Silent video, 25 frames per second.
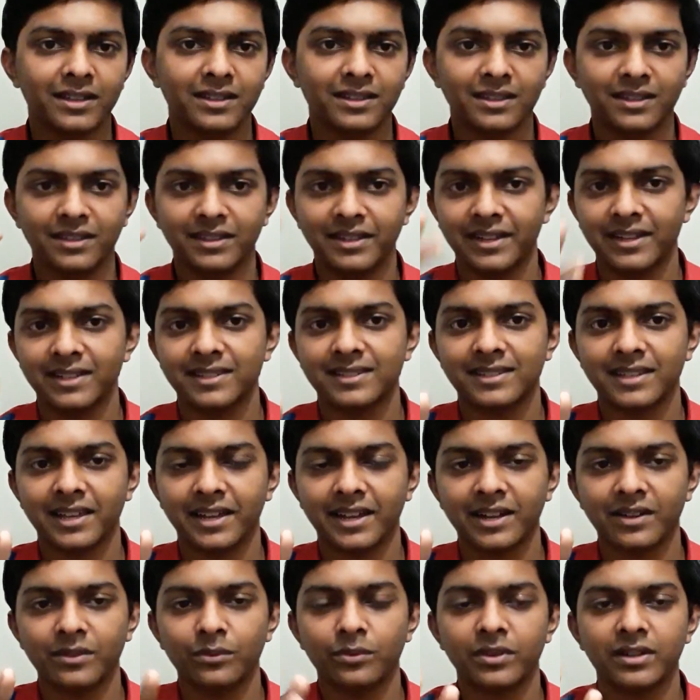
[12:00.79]
then there is
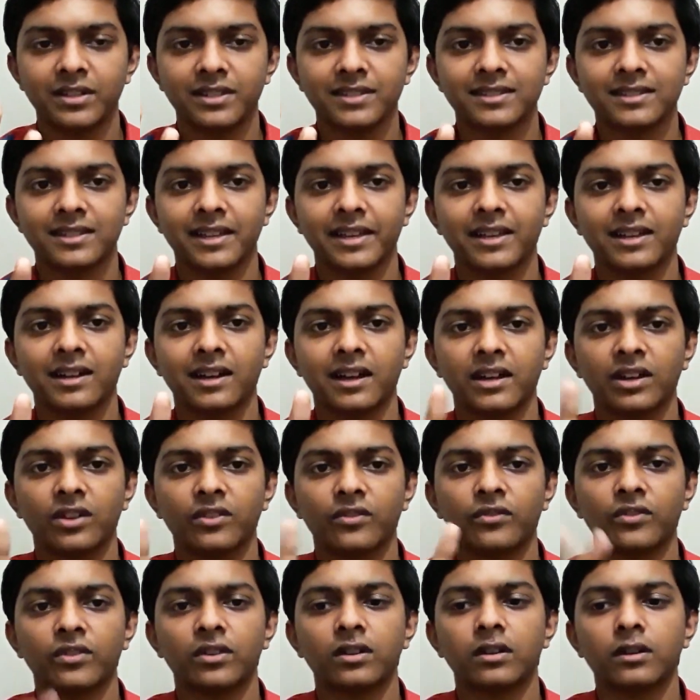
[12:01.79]
second one is like kind
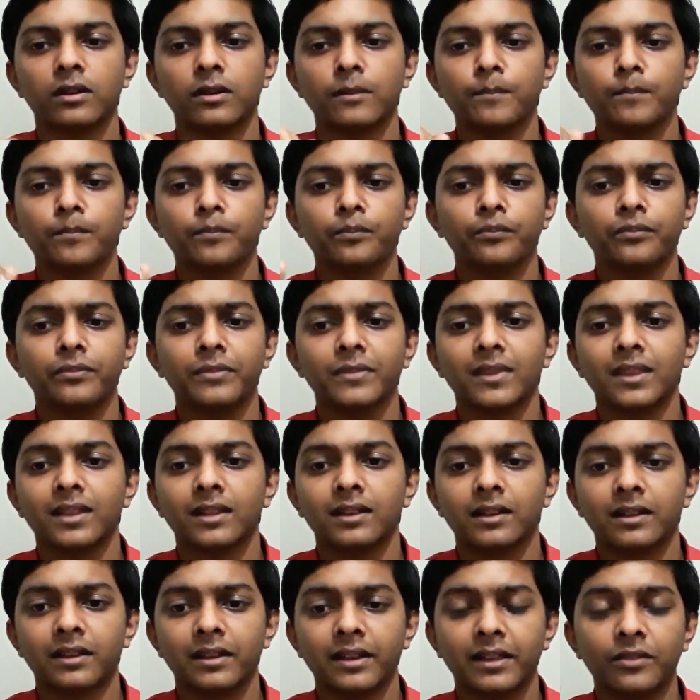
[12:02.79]
of uh,
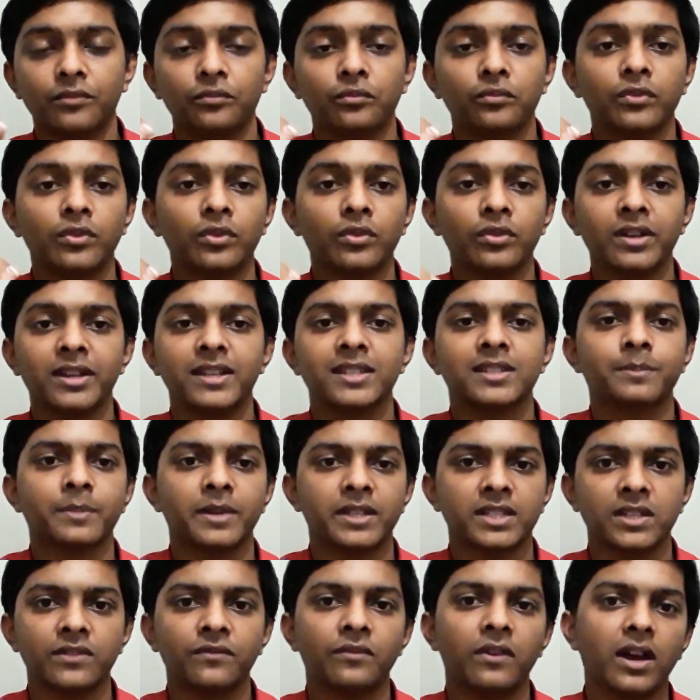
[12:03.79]
like you really
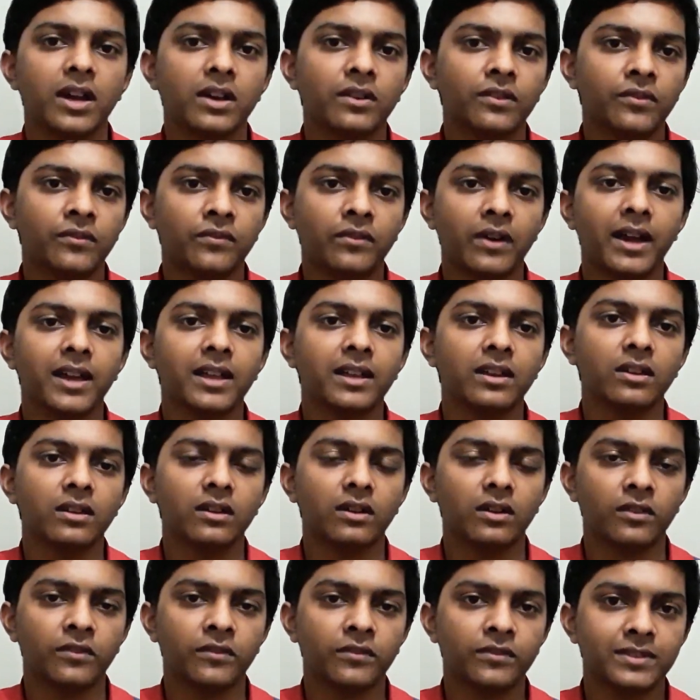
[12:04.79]
specify a file
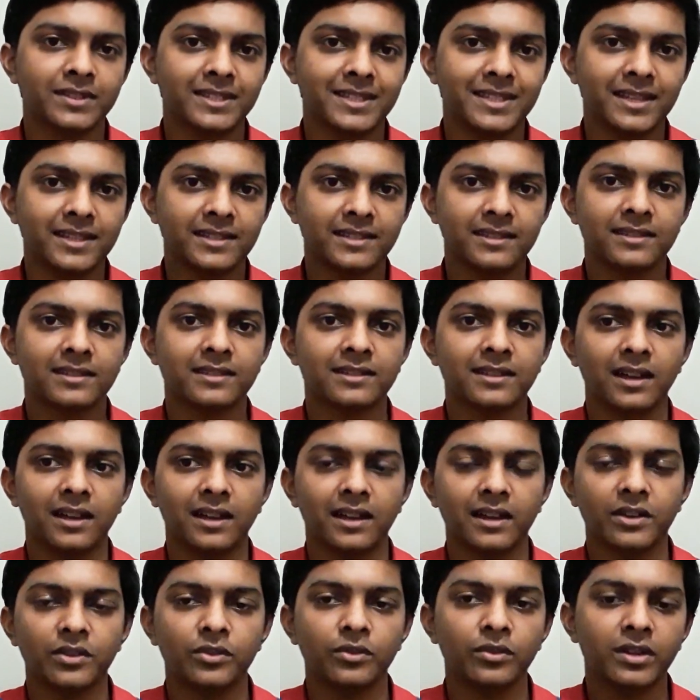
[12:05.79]
of css
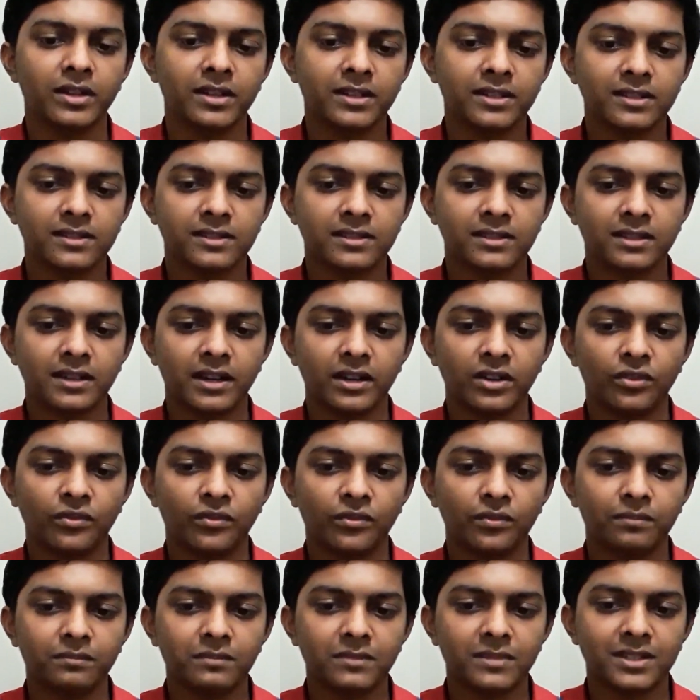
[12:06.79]
style and you really just kind of
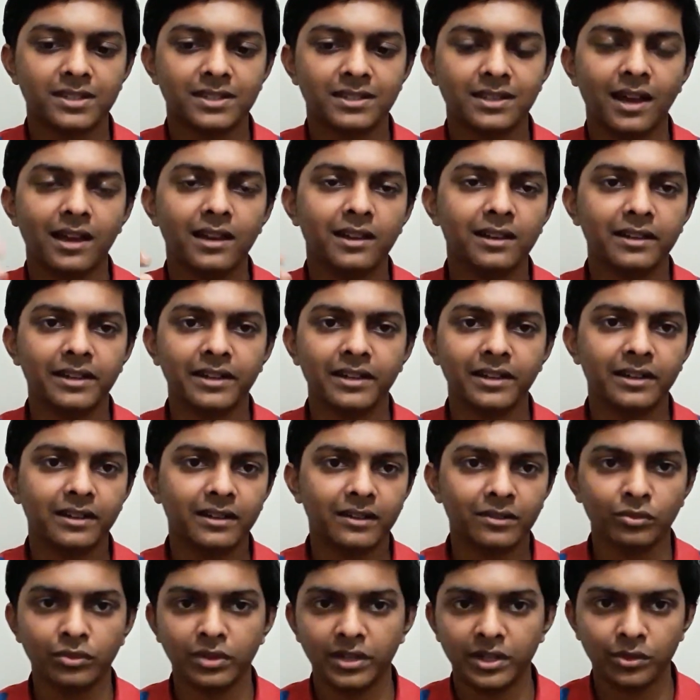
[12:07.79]
style
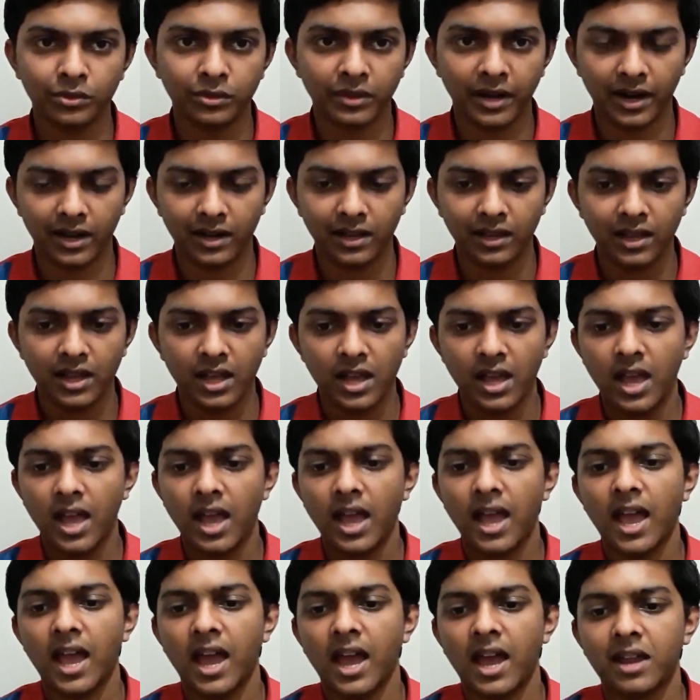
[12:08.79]
into into that
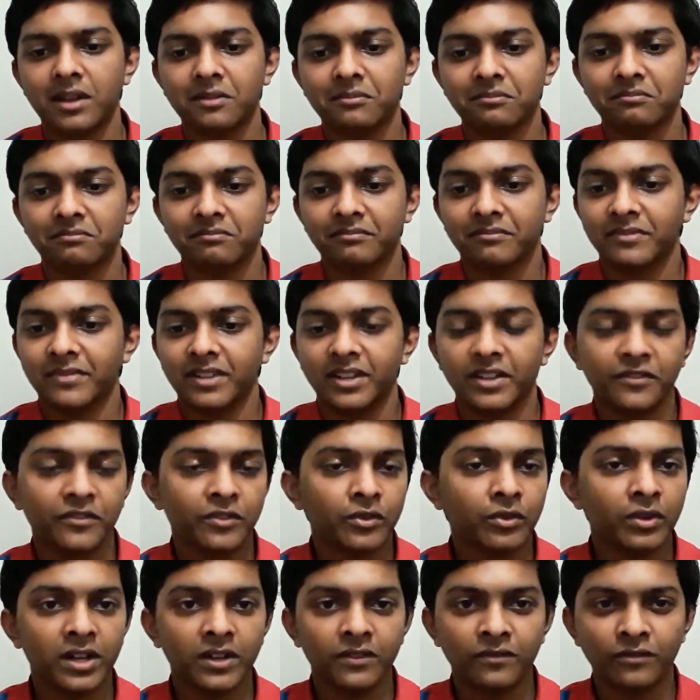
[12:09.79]
and if
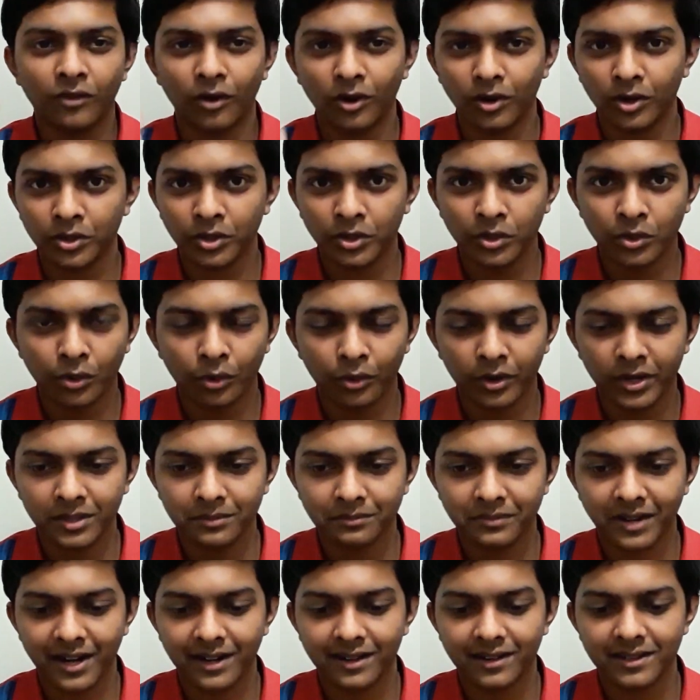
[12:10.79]
you really follow the
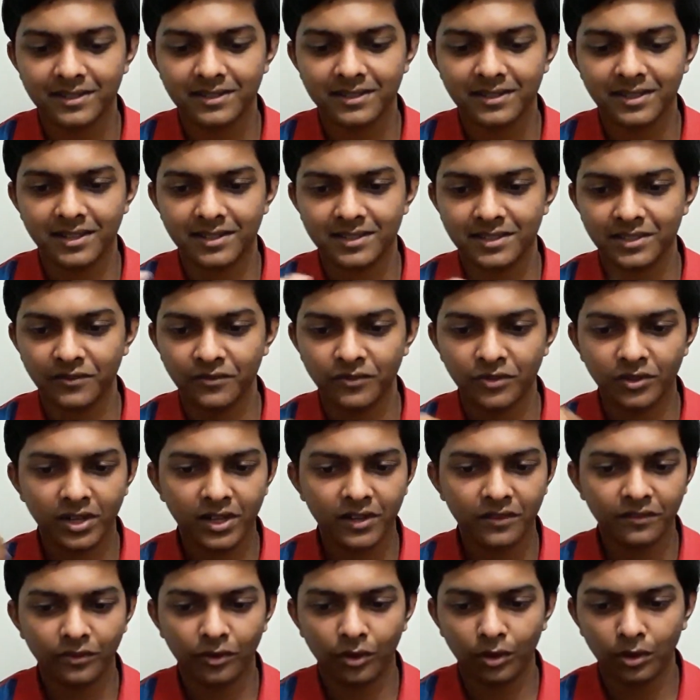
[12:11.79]
coding practices if you
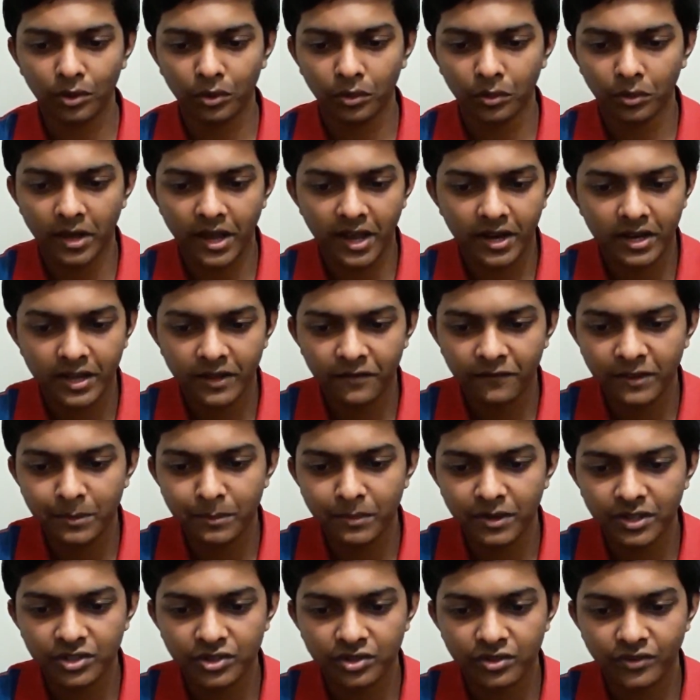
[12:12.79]
really follow and every
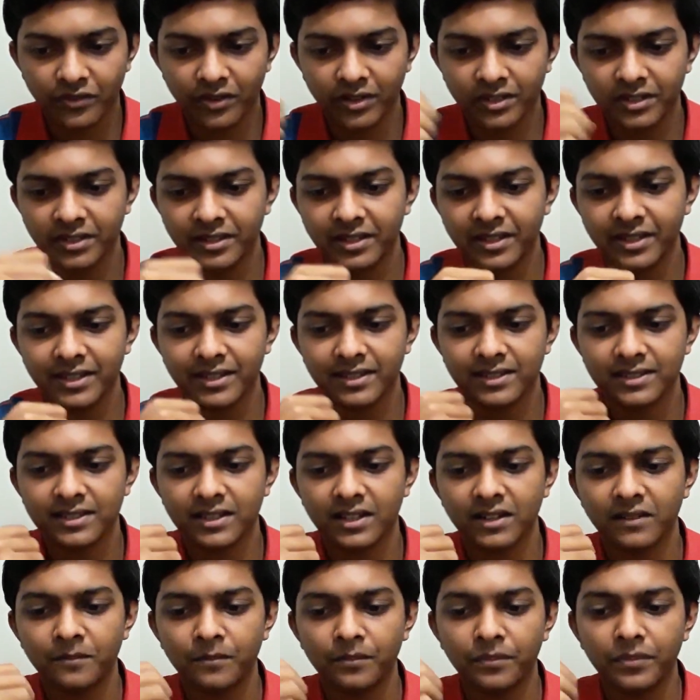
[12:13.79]
bunch of other thing
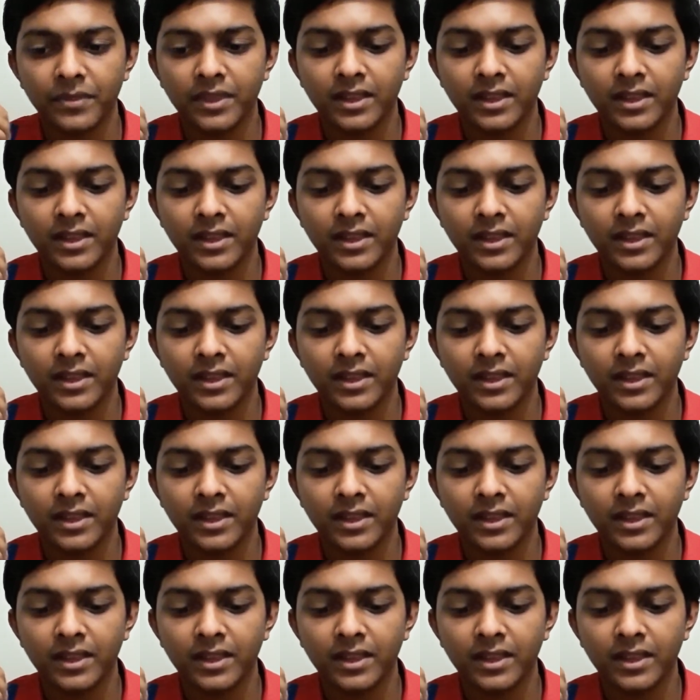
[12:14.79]
itself